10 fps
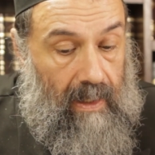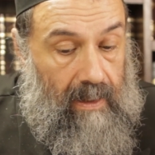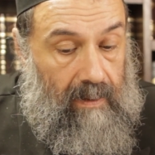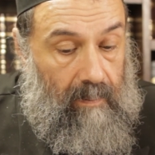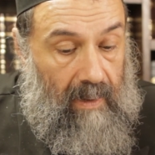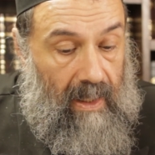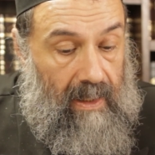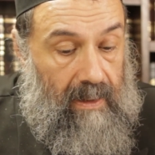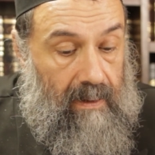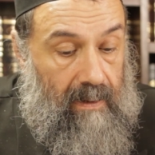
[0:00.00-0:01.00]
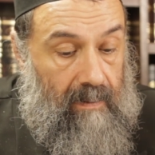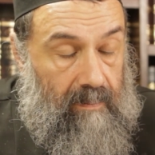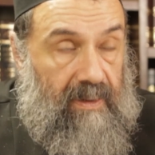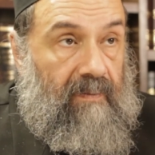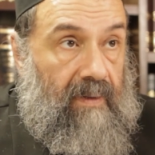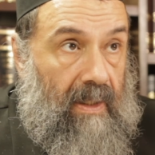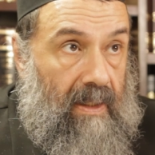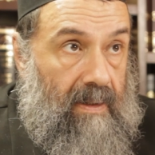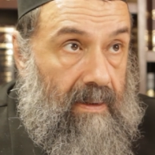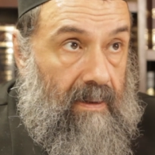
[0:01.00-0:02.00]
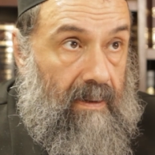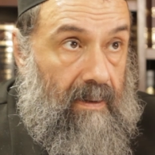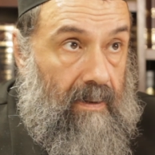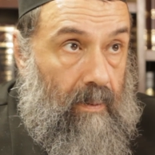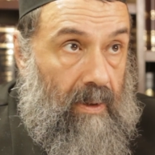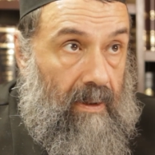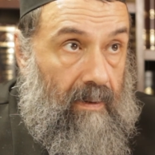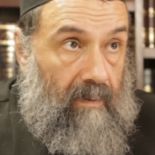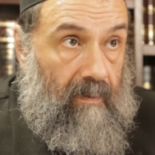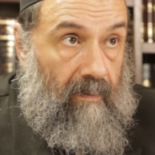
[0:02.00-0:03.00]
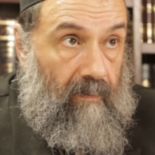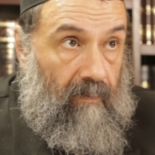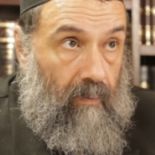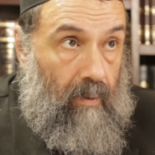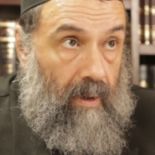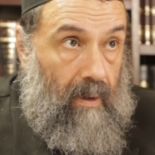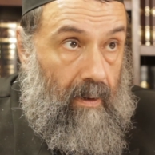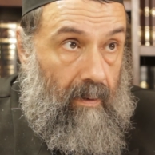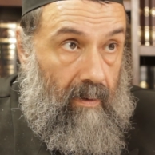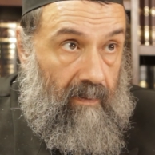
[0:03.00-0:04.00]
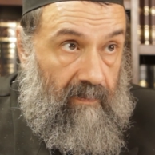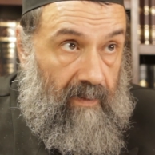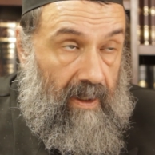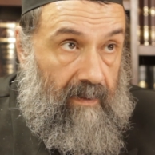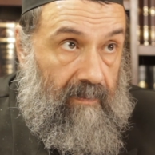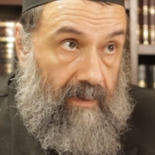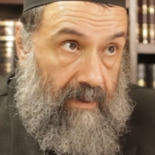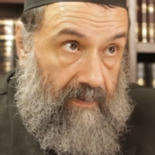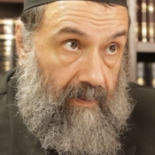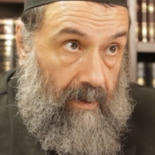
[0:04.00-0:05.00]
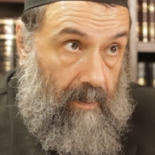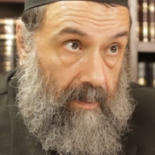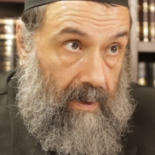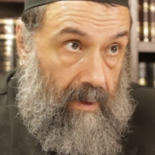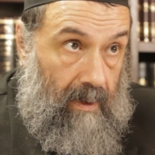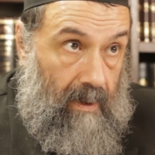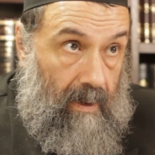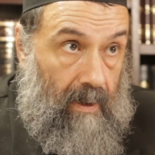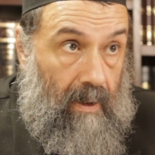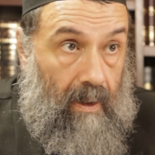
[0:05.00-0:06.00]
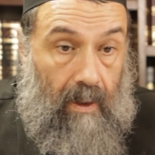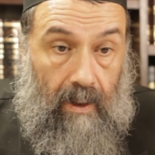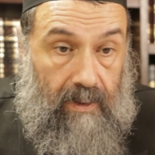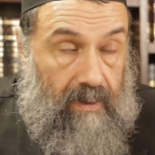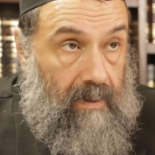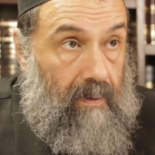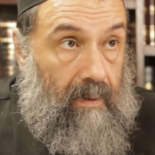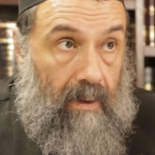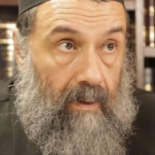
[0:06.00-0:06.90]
in my briefcase were 4 or 5 Sforim. A Siddur, a